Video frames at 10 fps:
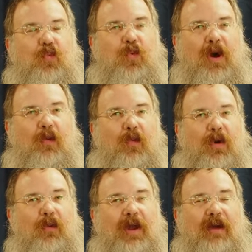
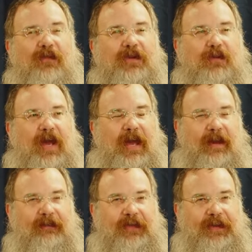whatever you
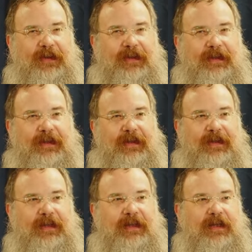have,
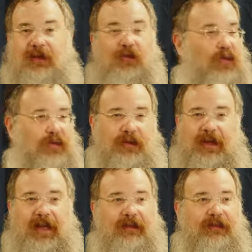it's all you
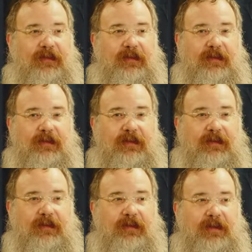have.
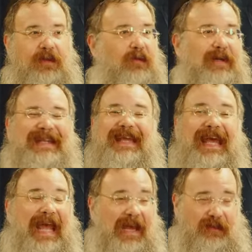You don't get
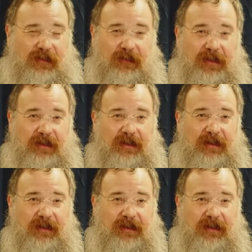to add to it.